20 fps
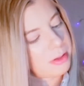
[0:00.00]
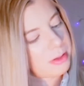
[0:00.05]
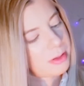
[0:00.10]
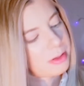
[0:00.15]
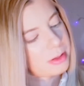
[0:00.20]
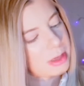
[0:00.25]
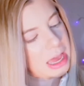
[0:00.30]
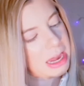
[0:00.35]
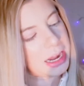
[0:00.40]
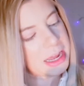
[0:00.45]

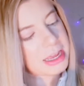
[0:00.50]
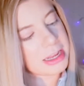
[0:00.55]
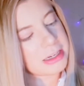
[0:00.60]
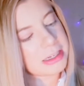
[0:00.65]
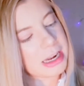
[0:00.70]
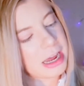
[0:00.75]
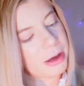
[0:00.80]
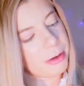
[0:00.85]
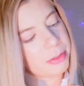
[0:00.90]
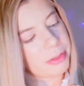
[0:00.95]
And I can
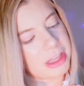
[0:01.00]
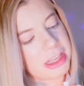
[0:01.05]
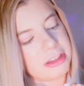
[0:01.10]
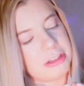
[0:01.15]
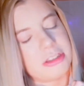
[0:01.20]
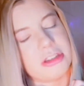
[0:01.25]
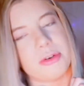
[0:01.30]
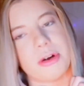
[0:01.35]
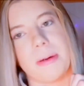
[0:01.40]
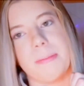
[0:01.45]
tell these
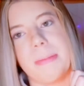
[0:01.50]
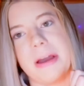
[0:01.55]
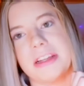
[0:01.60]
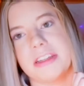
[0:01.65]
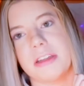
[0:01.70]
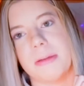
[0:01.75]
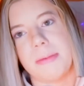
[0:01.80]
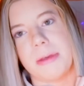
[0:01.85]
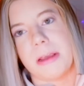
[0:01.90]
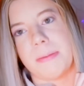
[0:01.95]
two are meant
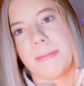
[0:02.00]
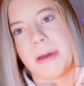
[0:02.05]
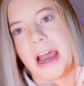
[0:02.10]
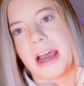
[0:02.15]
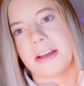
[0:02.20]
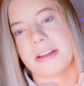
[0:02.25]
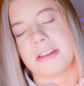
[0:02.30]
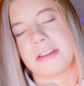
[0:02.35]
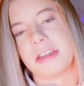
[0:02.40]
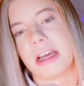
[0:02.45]
to be
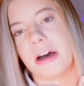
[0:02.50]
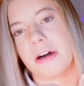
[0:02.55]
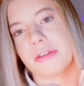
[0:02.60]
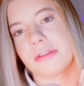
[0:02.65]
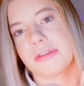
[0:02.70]
pastel,